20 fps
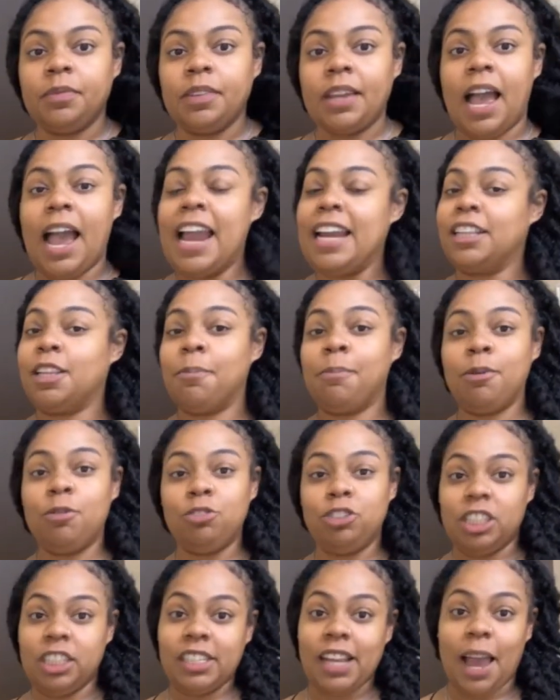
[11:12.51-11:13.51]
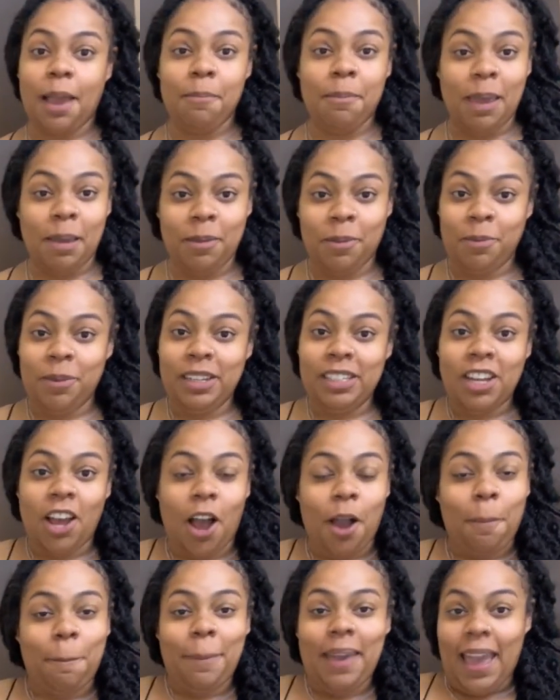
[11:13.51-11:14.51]
I ain't the bougie type, baby. We
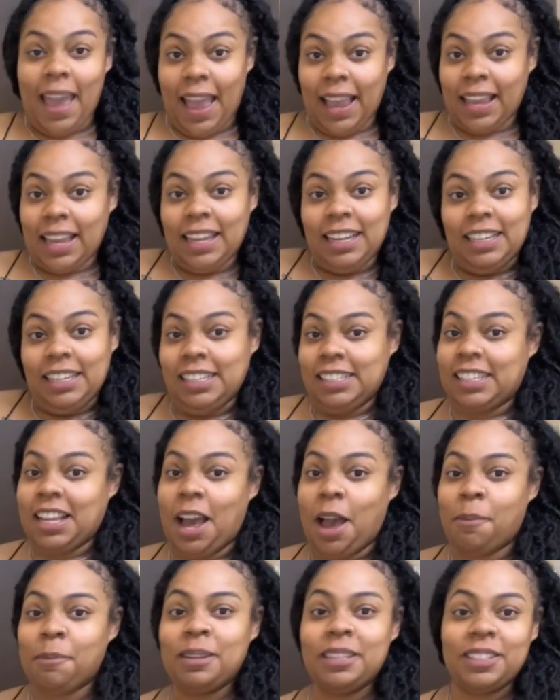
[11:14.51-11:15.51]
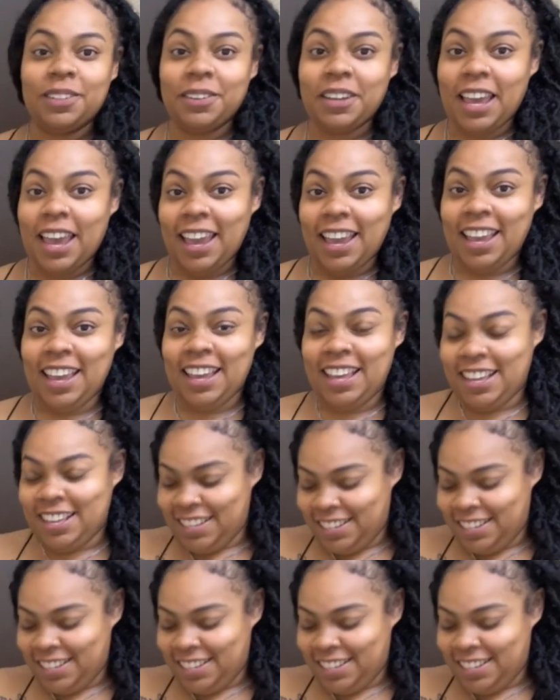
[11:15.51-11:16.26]
talk back in these comments, okay?